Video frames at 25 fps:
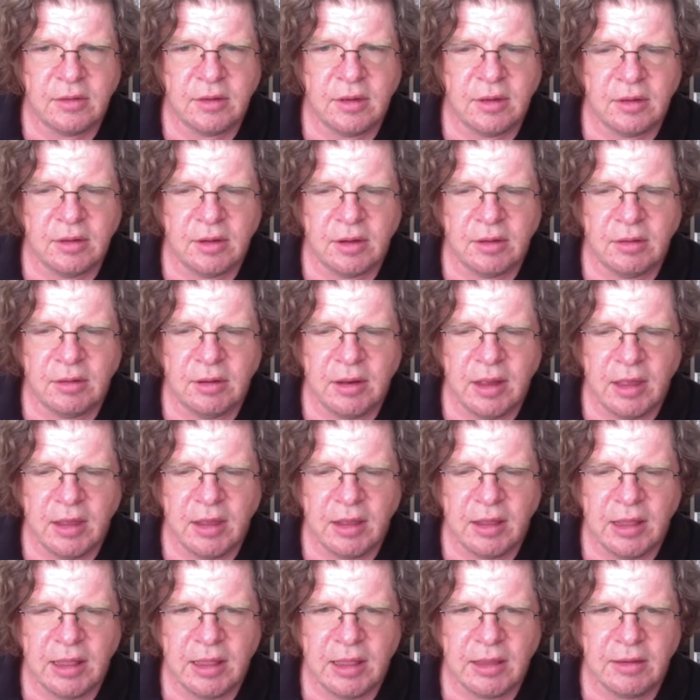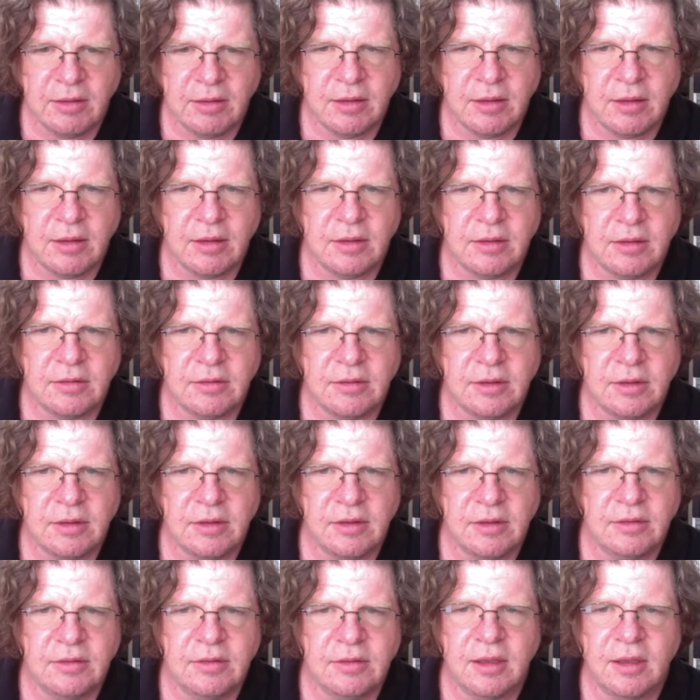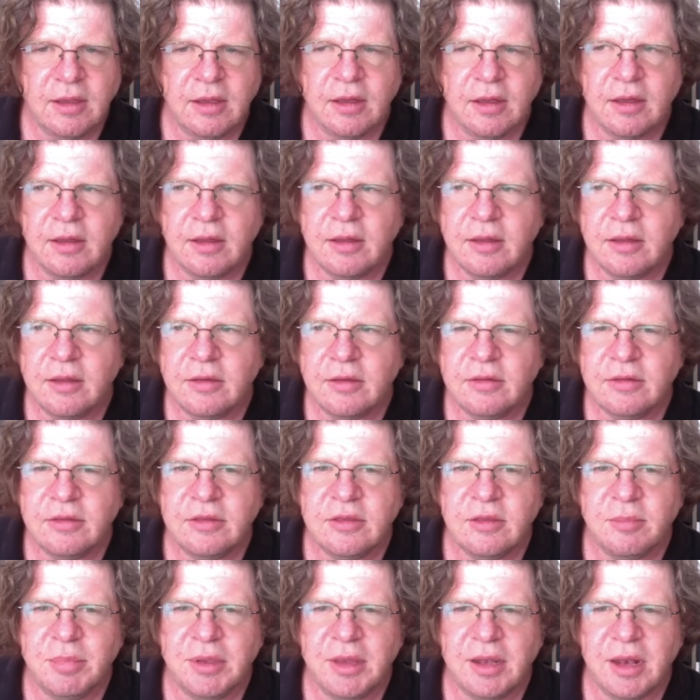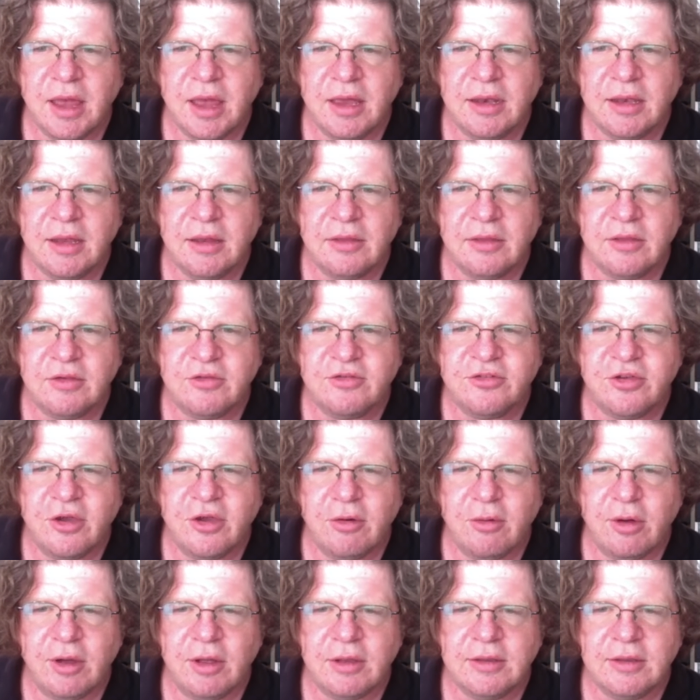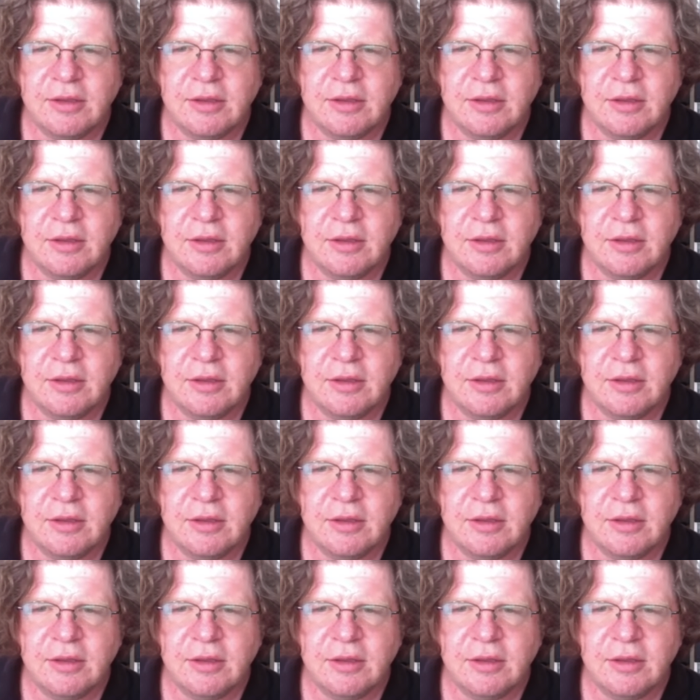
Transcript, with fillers: uh, need uh, to be let in to show it.